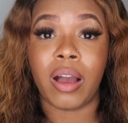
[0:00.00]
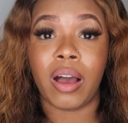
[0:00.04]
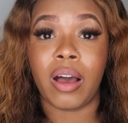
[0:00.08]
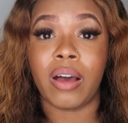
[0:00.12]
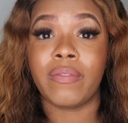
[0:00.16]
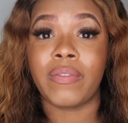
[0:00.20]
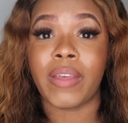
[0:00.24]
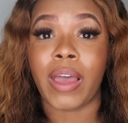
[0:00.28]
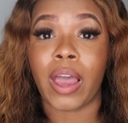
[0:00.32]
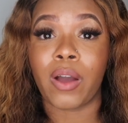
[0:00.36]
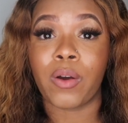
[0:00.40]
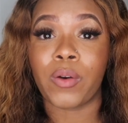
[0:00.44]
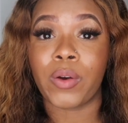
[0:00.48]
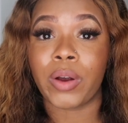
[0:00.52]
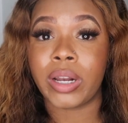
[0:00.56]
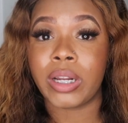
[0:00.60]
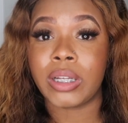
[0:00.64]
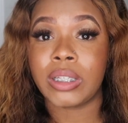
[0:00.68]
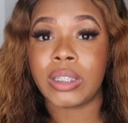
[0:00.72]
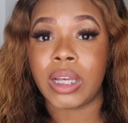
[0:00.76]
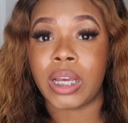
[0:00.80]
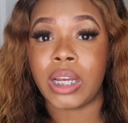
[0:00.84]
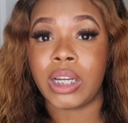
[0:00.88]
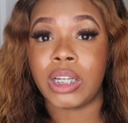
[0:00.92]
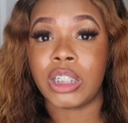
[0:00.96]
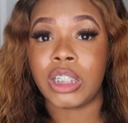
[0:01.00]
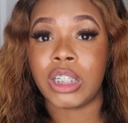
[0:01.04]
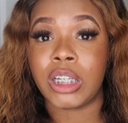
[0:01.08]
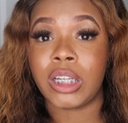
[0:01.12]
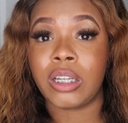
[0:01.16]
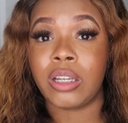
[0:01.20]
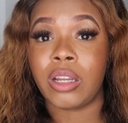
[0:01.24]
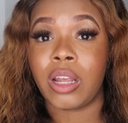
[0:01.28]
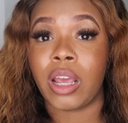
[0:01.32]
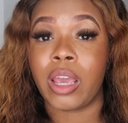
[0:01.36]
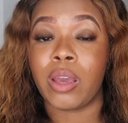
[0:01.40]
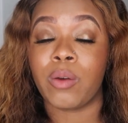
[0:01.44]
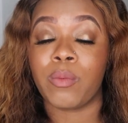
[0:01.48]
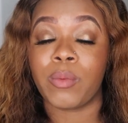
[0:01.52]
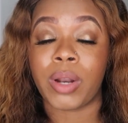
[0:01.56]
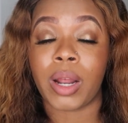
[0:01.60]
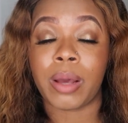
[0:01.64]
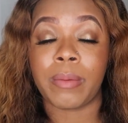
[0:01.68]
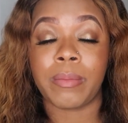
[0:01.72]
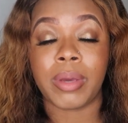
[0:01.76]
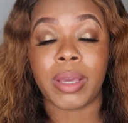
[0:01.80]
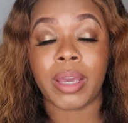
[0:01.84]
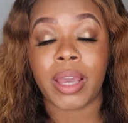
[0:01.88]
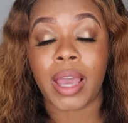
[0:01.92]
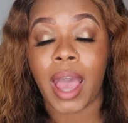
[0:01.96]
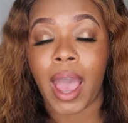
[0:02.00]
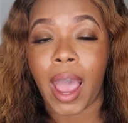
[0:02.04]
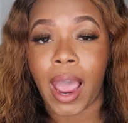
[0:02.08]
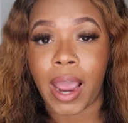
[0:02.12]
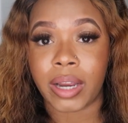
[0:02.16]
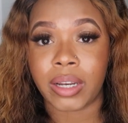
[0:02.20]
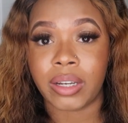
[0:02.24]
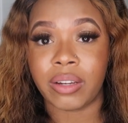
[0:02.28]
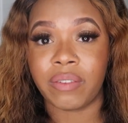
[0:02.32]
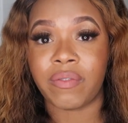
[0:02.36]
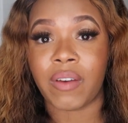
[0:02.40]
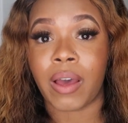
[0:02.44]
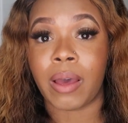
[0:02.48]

of that organization. And when I mean active,